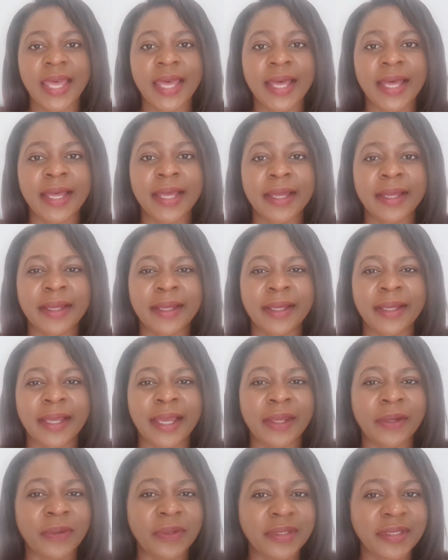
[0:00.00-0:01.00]

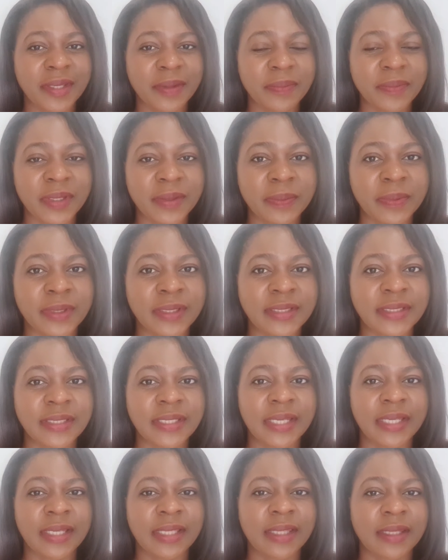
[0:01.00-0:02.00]
I know some people it's
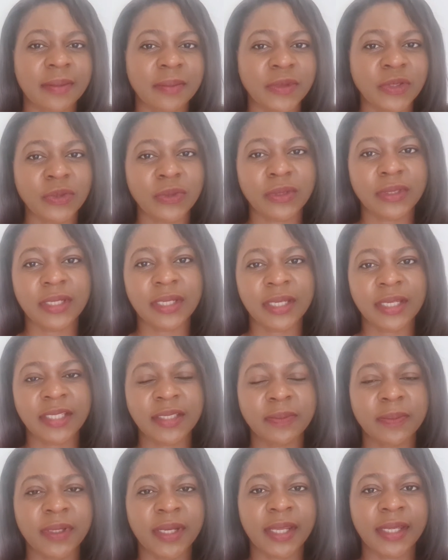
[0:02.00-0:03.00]
taken them 2
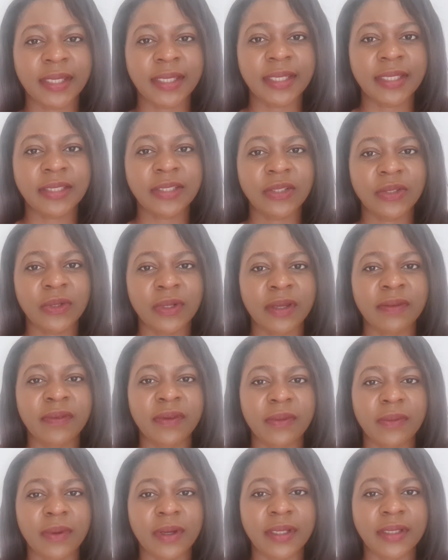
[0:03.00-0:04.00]
days, but I guess,
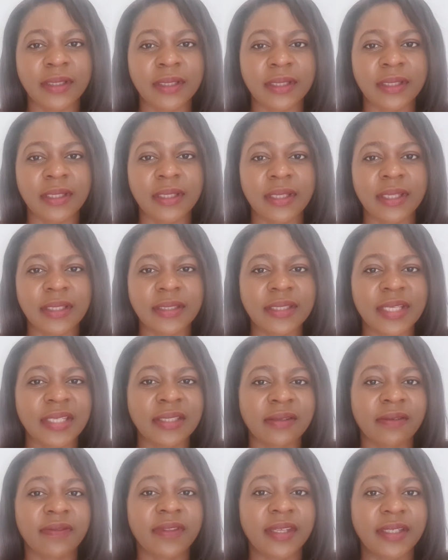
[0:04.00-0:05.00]
everyone, the
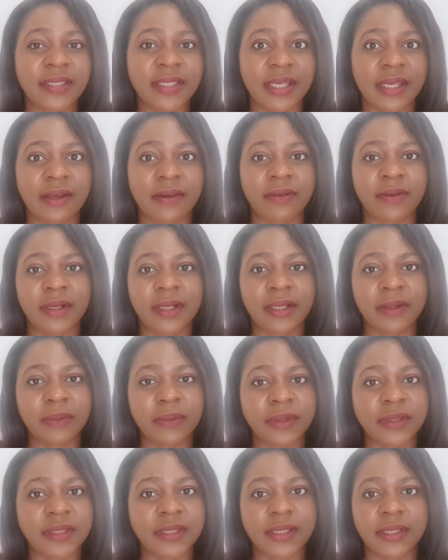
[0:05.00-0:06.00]
size of the deck really
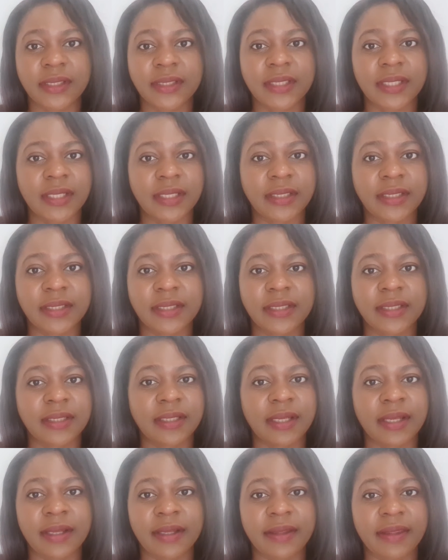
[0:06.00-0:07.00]
will dictate
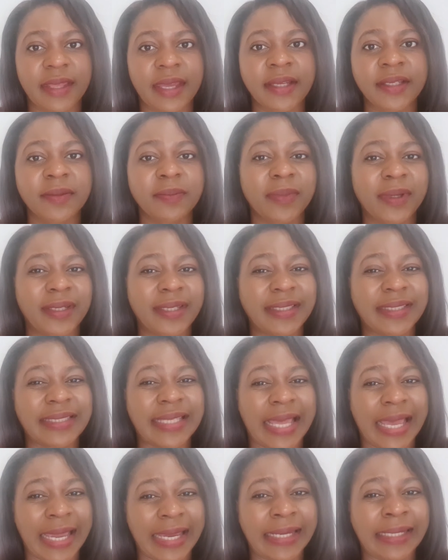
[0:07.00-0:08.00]
that, but it's
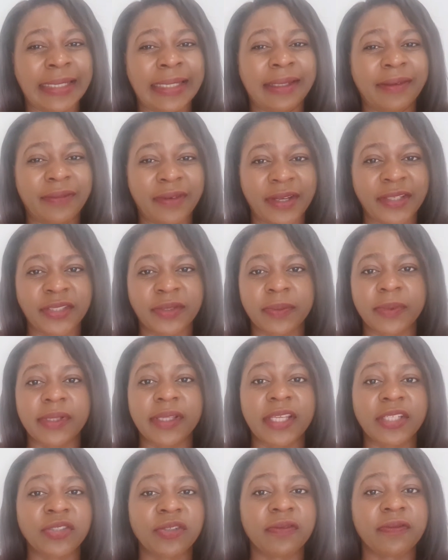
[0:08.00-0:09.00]
highly advisable
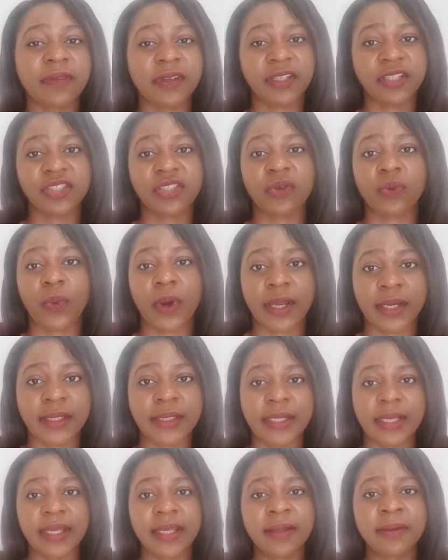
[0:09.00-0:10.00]
that you finish in 1
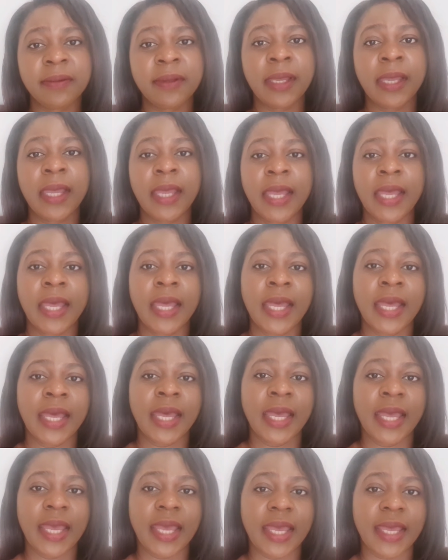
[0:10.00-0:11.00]
day.
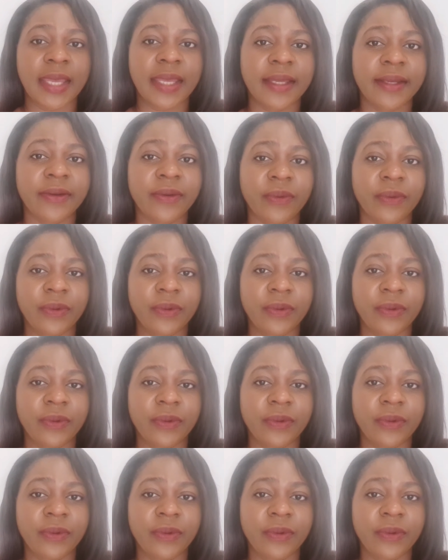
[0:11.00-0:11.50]
And